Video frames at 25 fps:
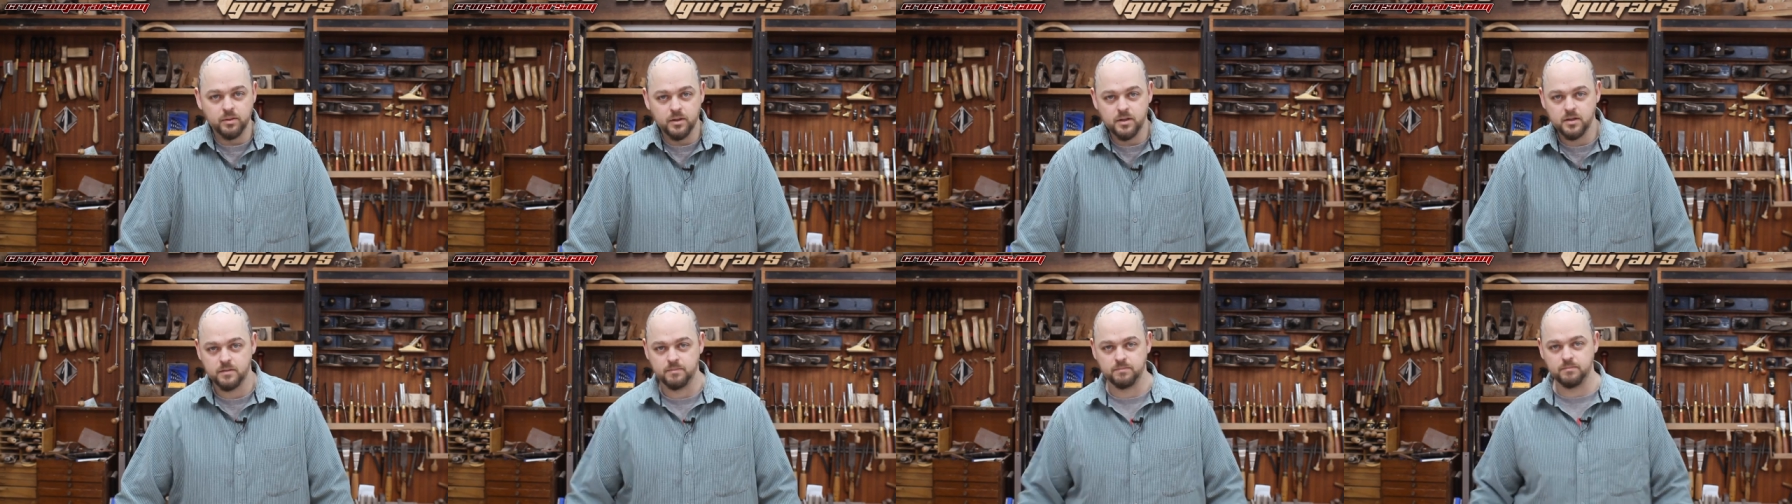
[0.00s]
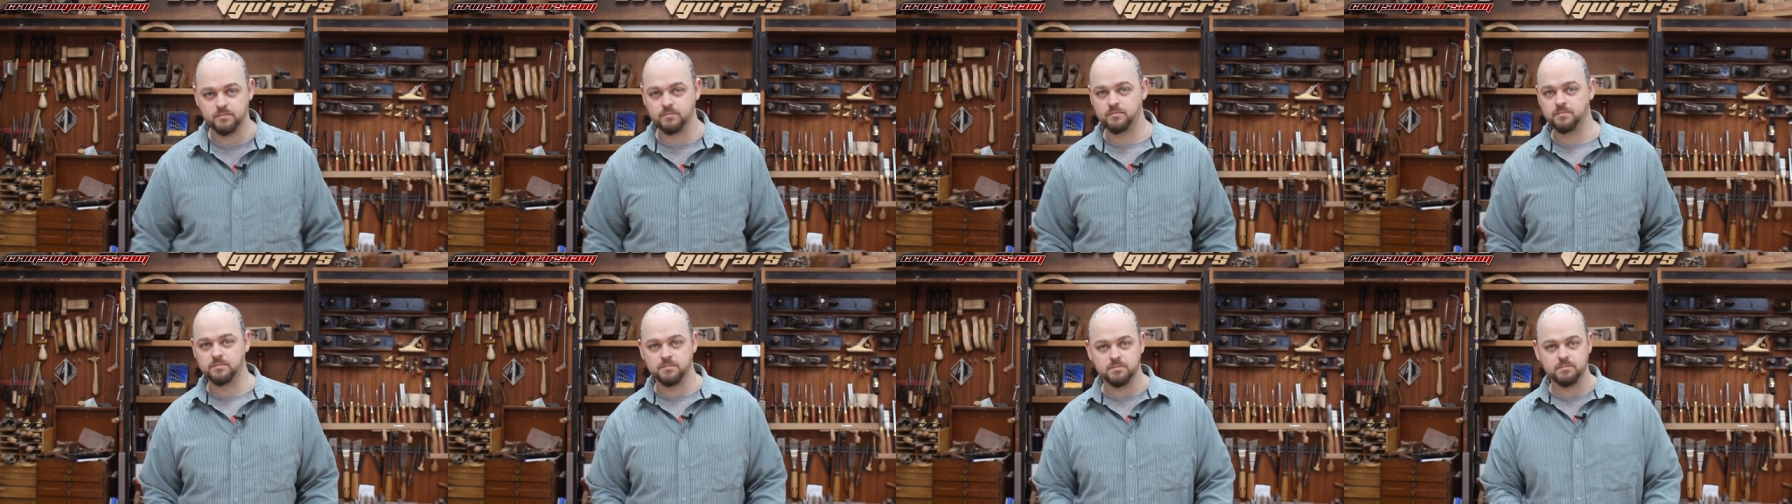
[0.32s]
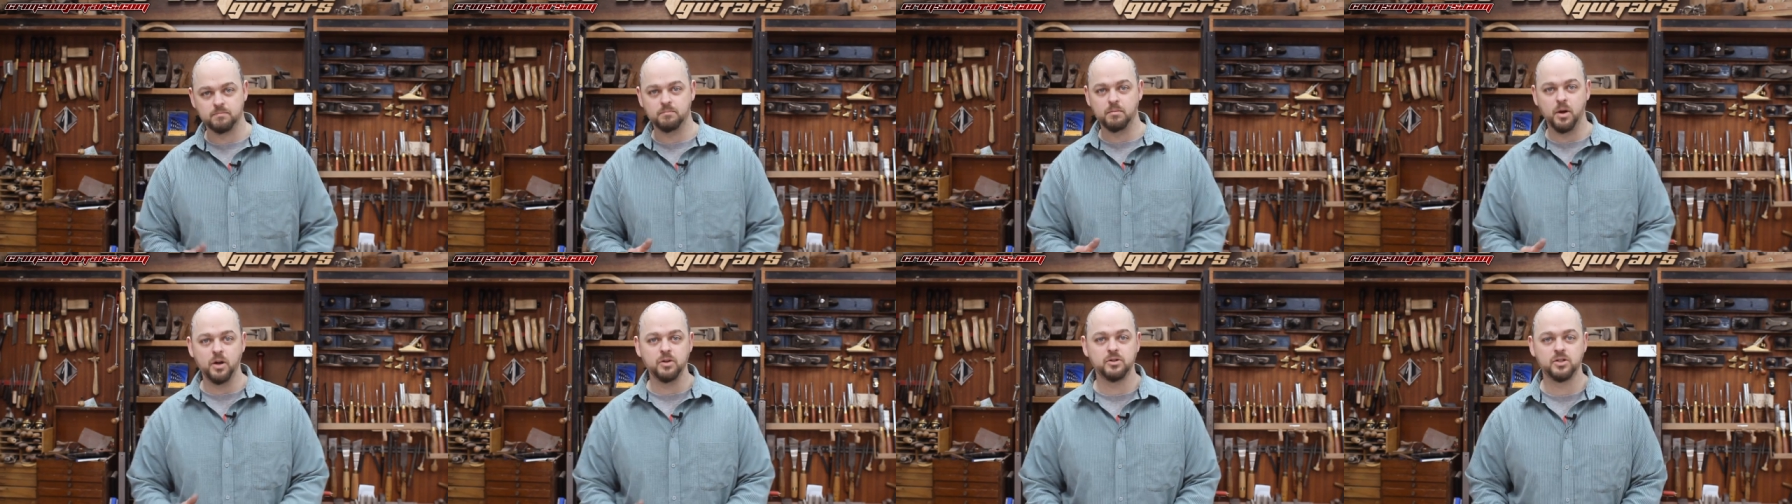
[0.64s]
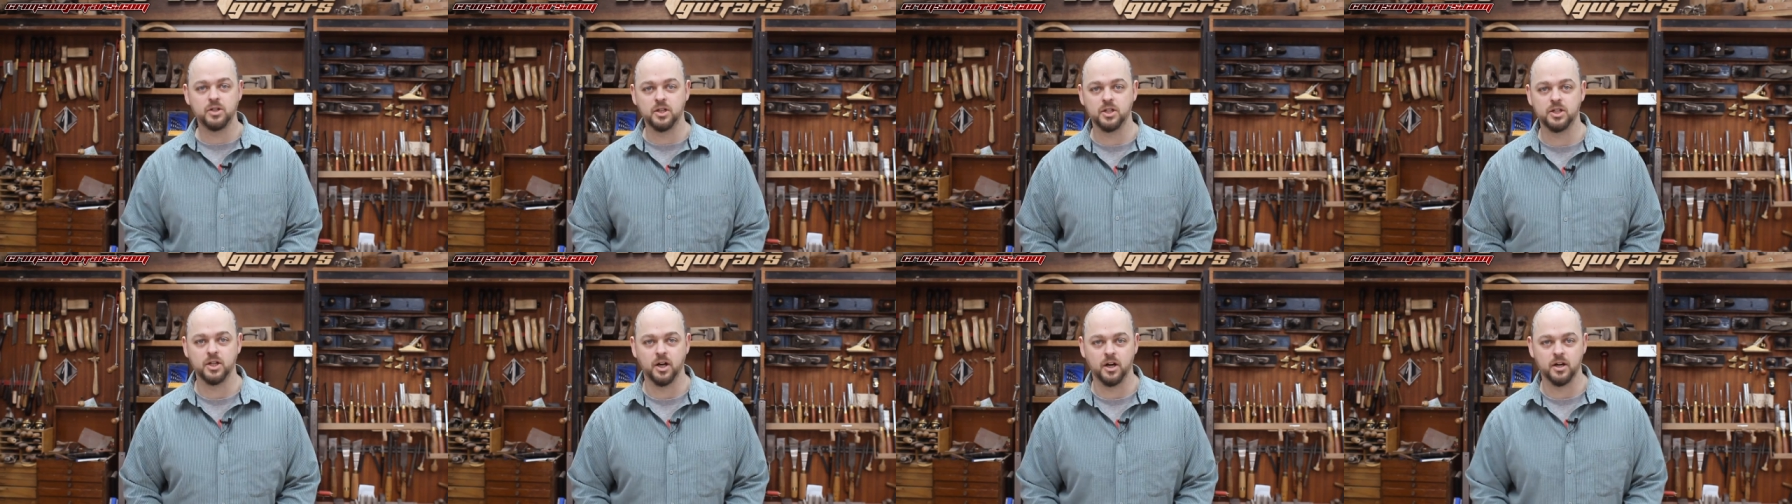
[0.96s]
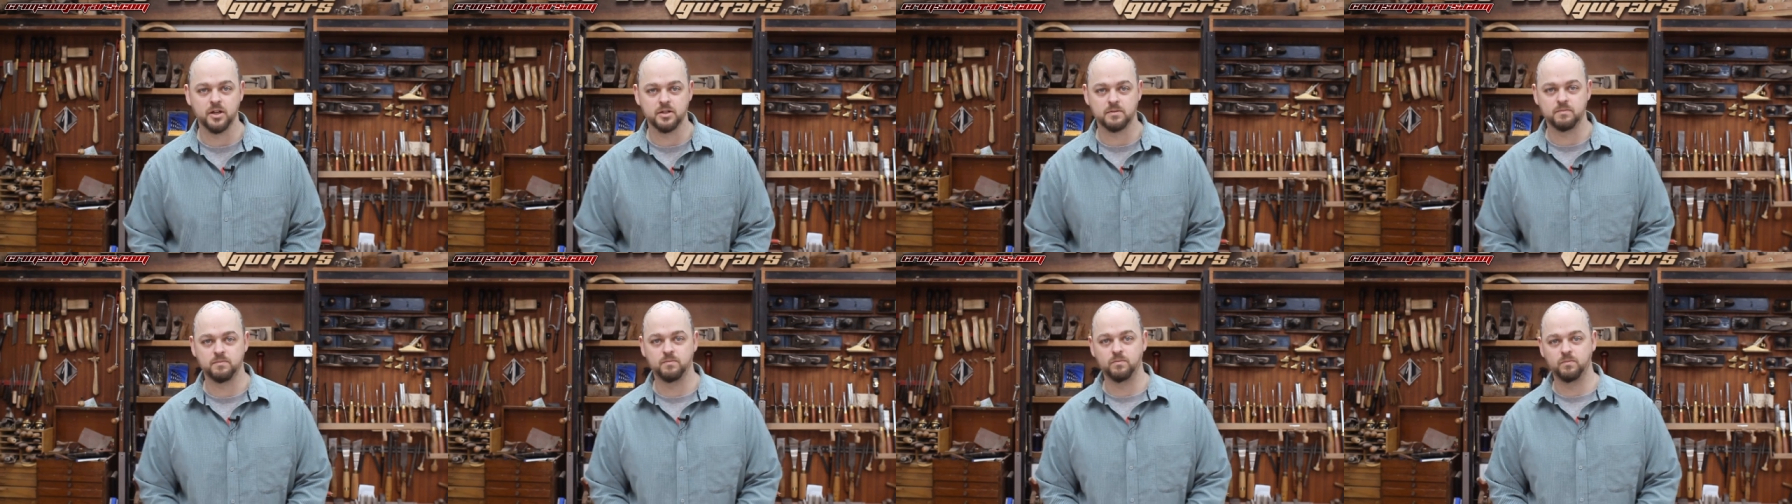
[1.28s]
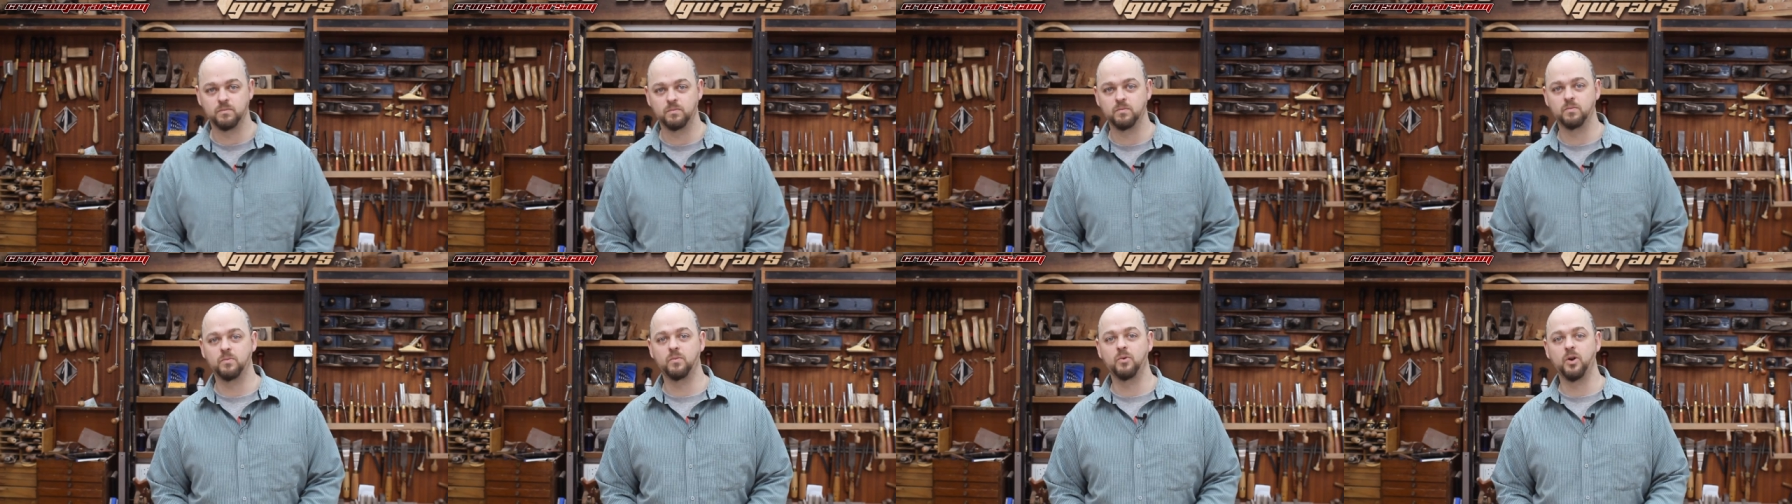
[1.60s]
Because most guitars
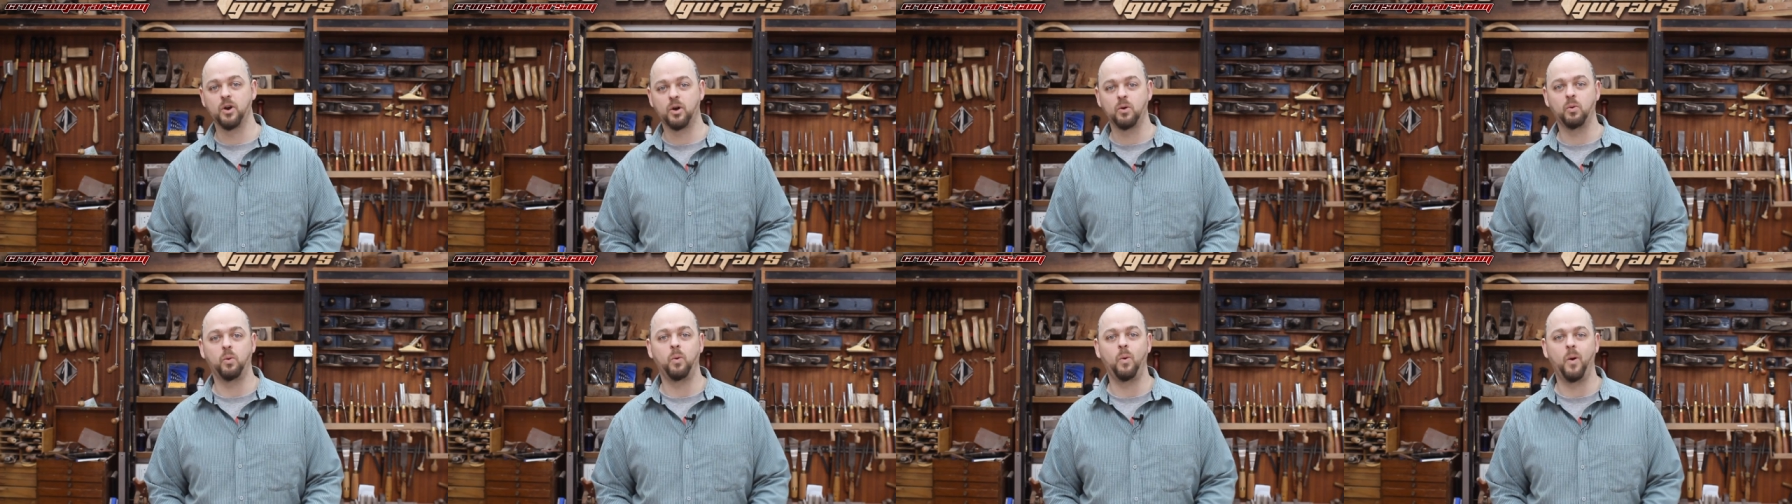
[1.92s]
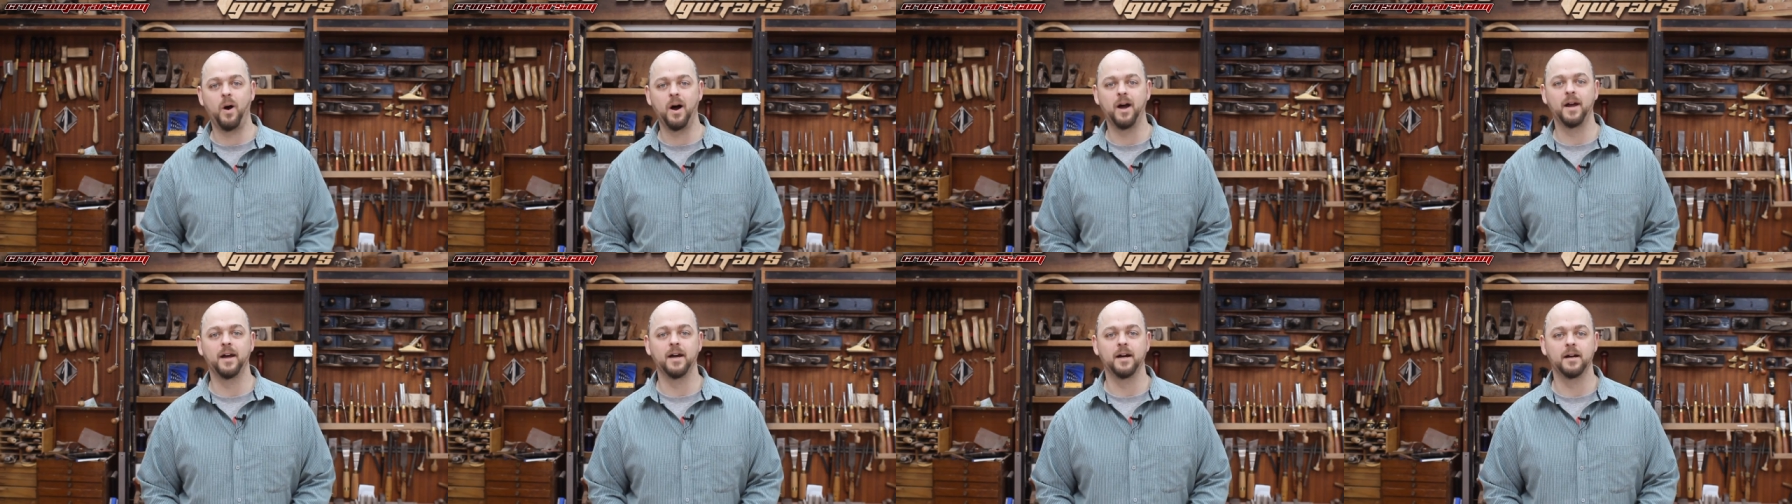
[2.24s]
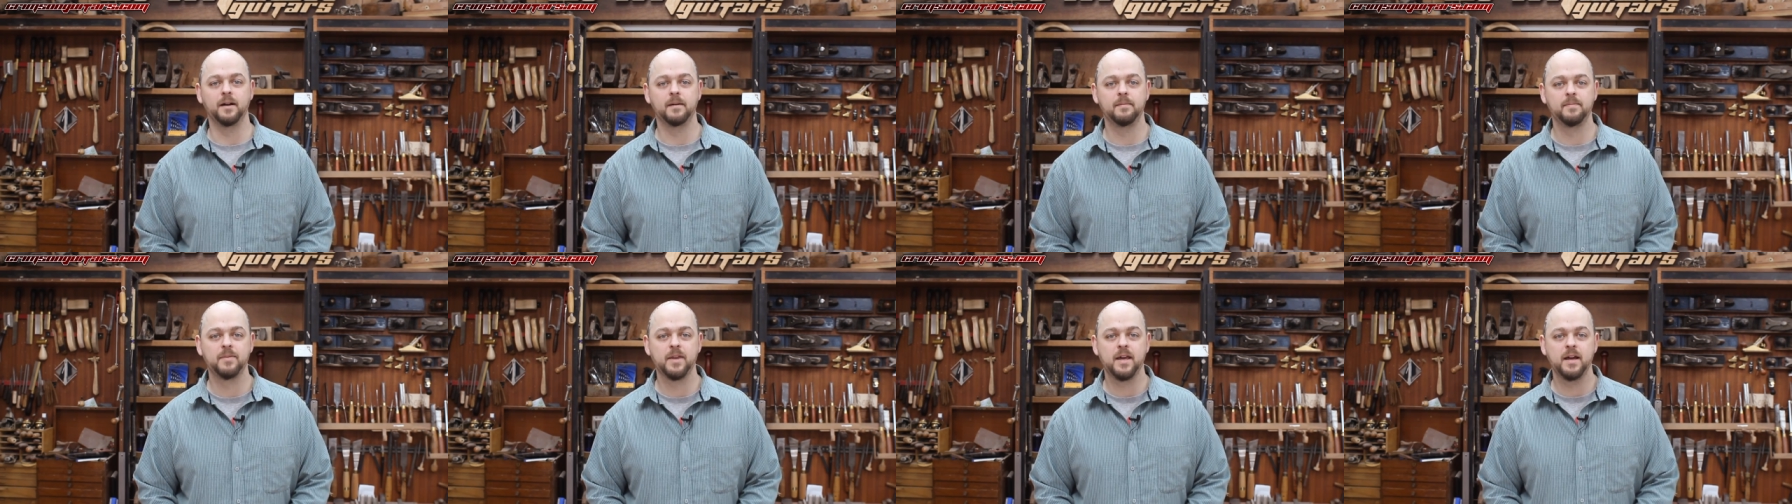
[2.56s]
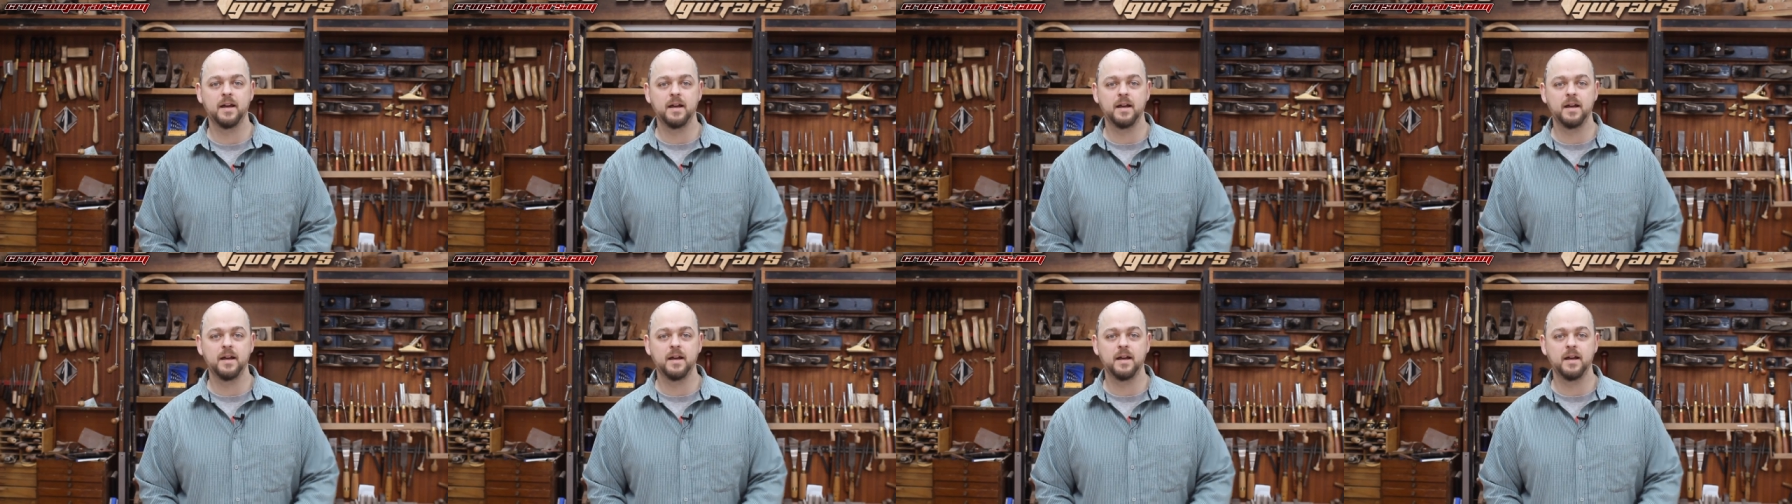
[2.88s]
require